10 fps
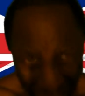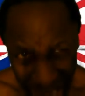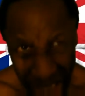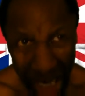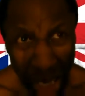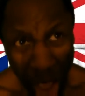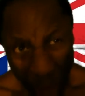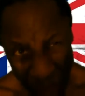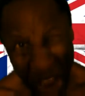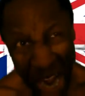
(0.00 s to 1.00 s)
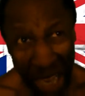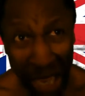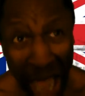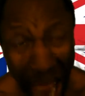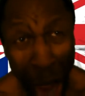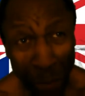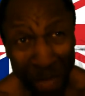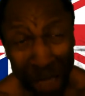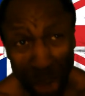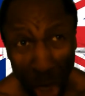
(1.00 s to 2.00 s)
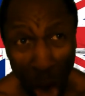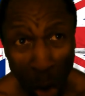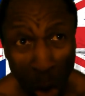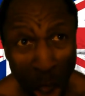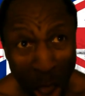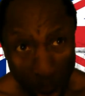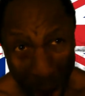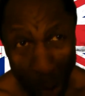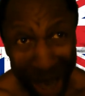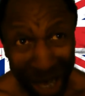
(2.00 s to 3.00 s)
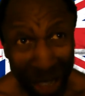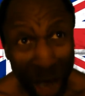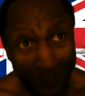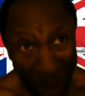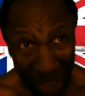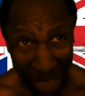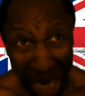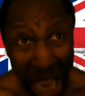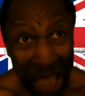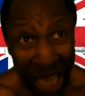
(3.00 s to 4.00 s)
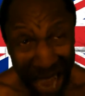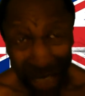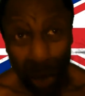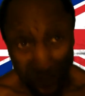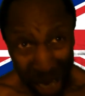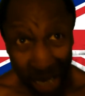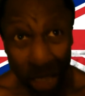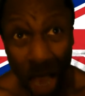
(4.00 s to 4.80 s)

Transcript: Isn't it funny how things go? One week it's busy, the next week